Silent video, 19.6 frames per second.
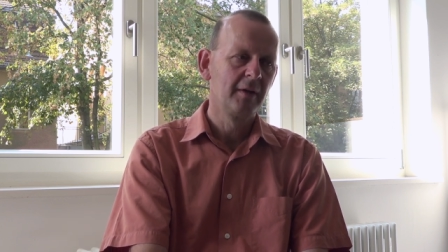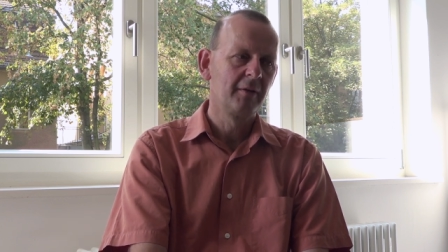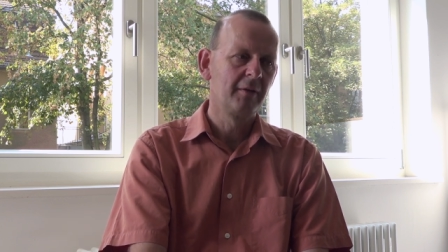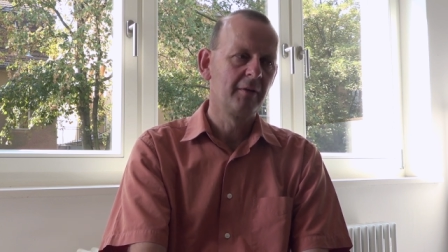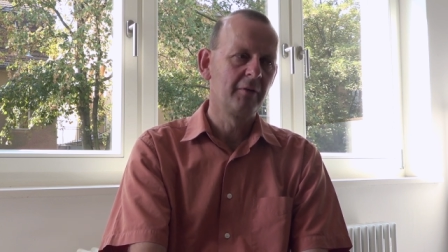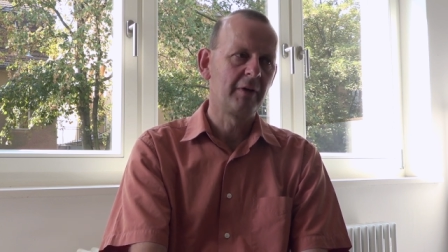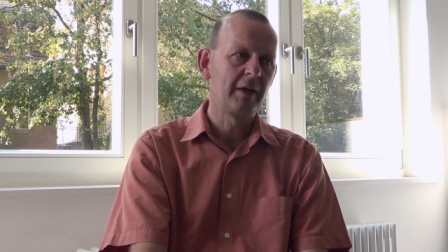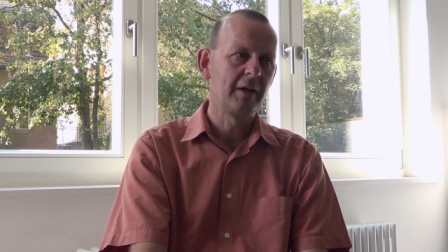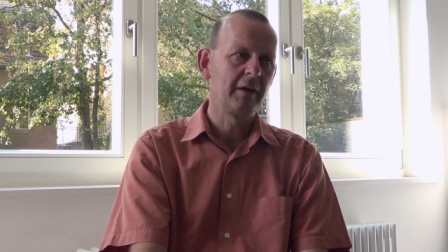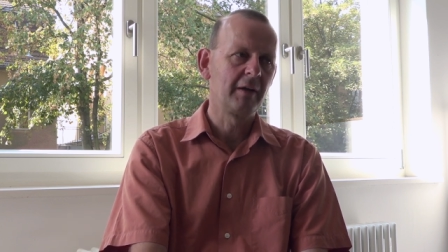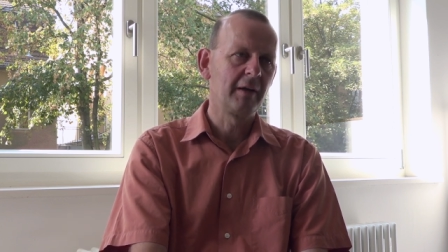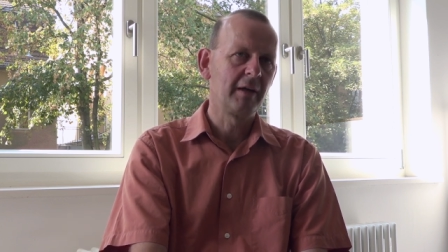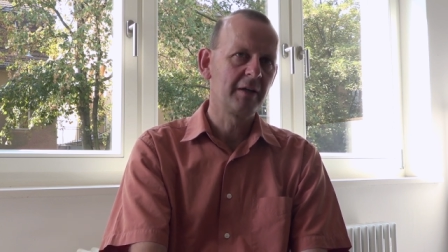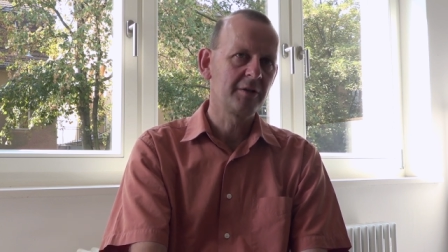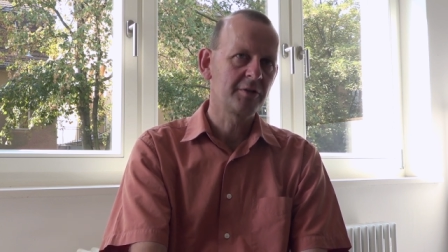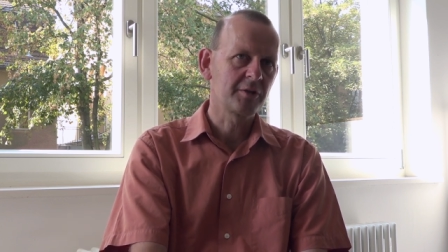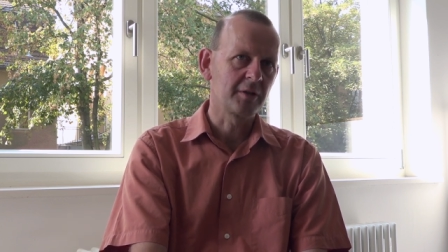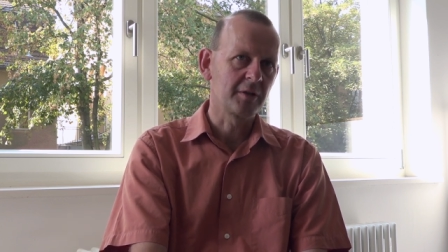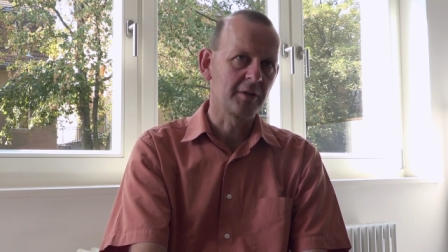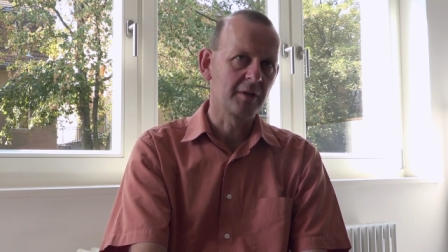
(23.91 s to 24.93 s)
the
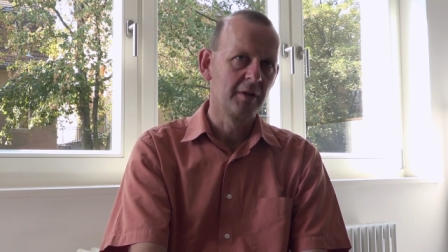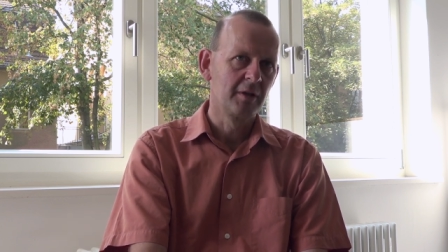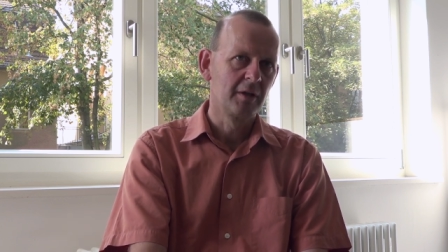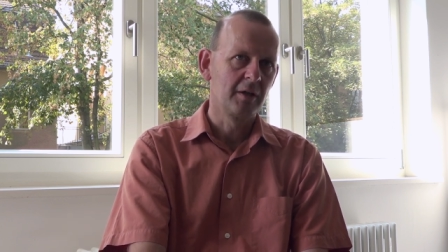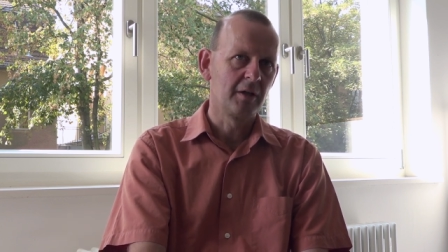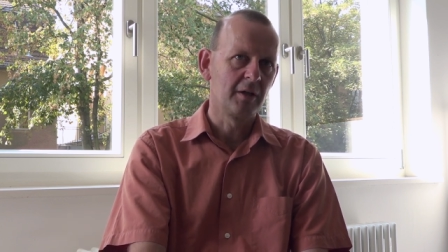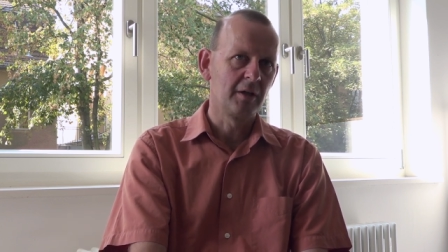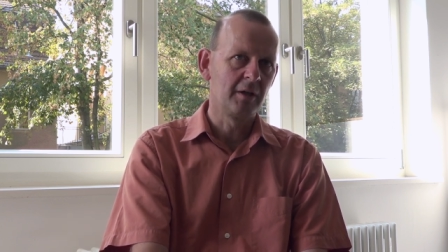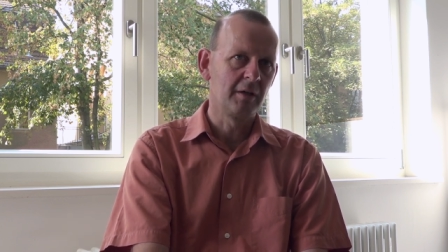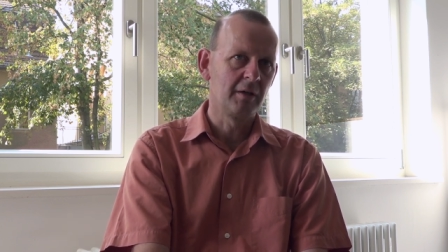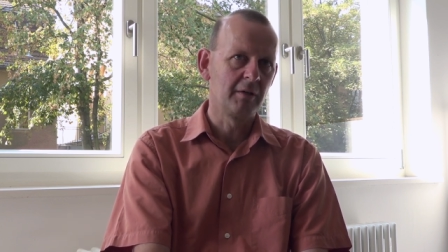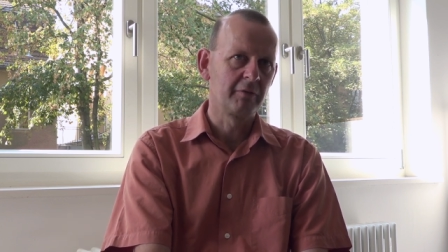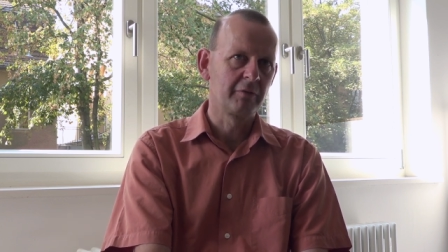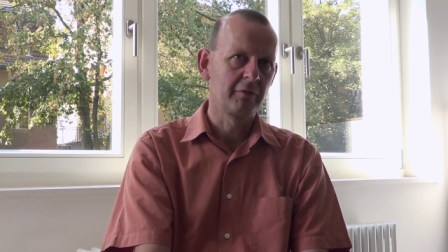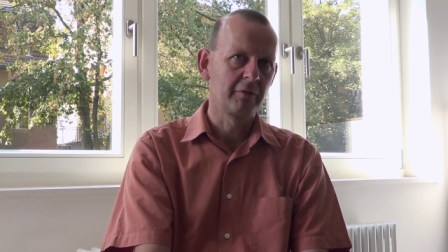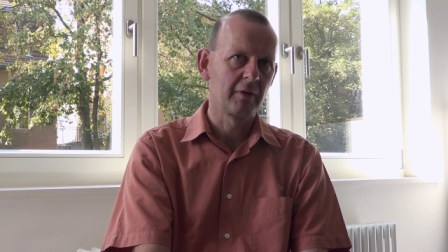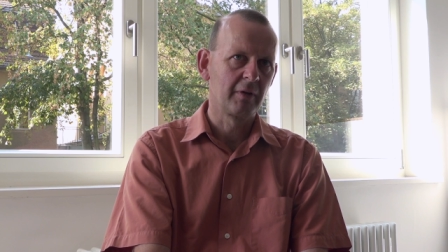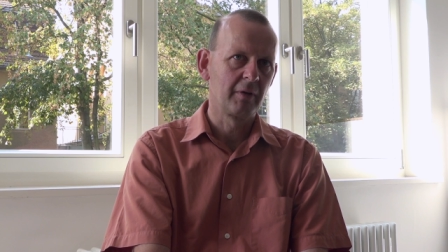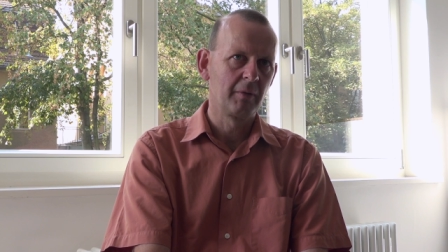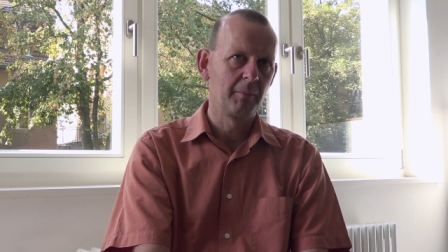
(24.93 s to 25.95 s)
violation of